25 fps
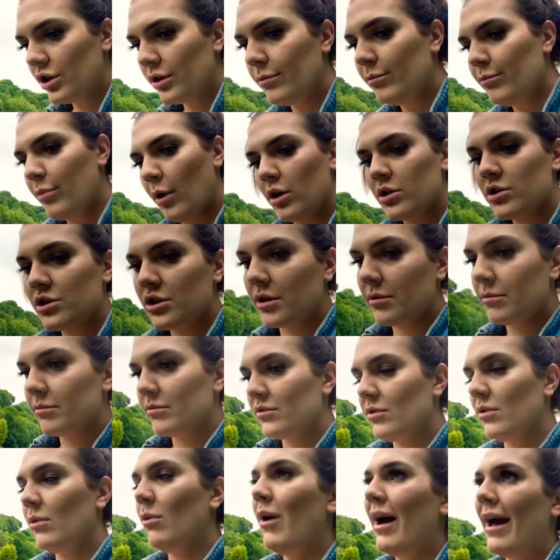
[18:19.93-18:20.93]

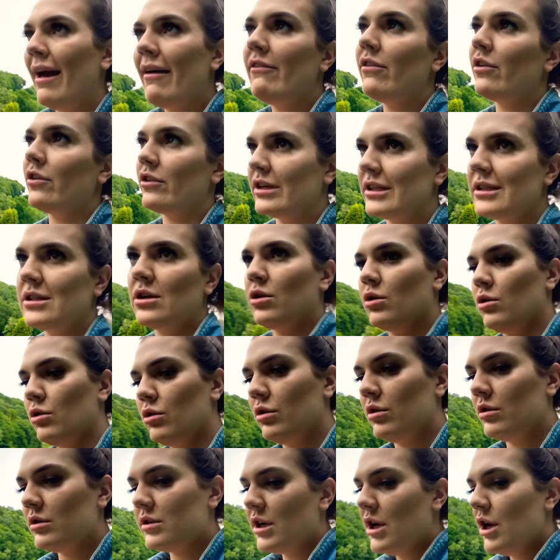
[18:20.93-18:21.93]
Bottoms, whatever it's
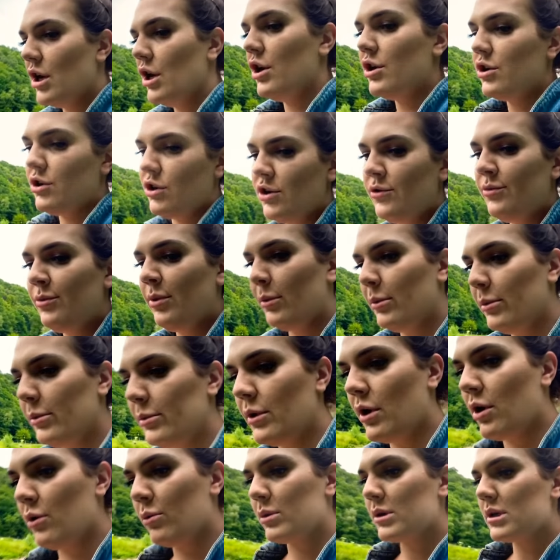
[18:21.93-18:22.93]
called. You probably
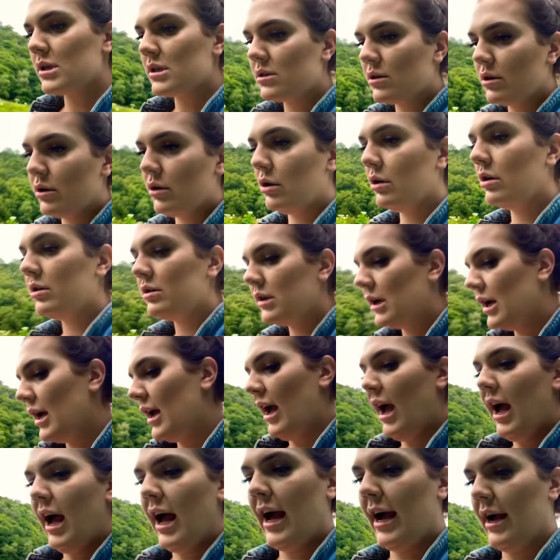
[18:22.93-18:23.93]
know what it's called.
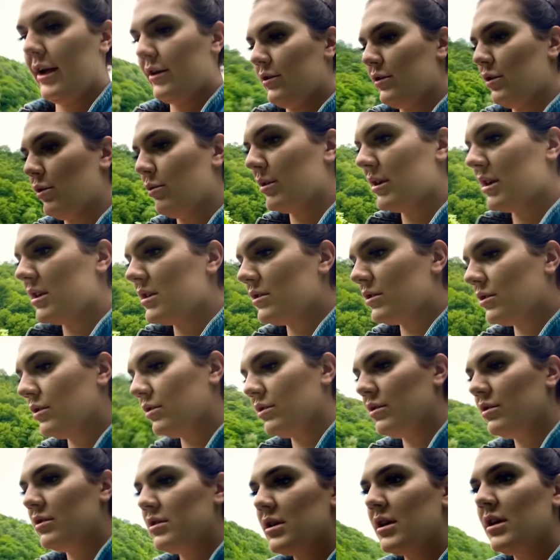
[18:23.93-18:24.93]
I don't know what it's
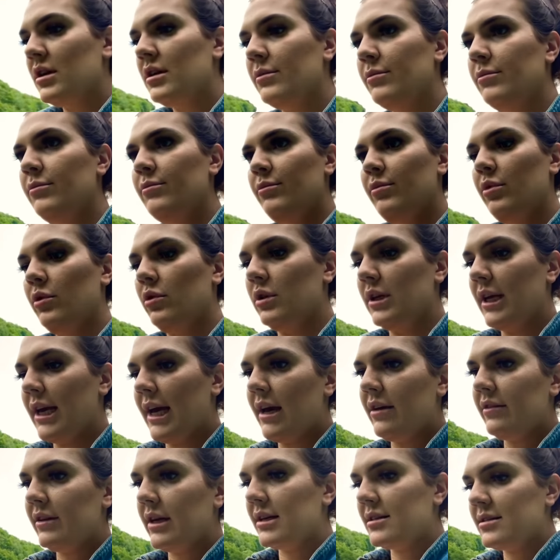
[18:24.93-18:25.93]
called. But
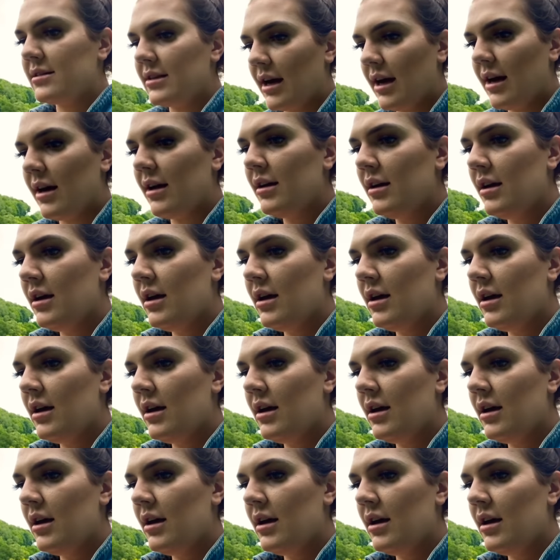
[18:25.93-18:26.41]
yeah, that's that.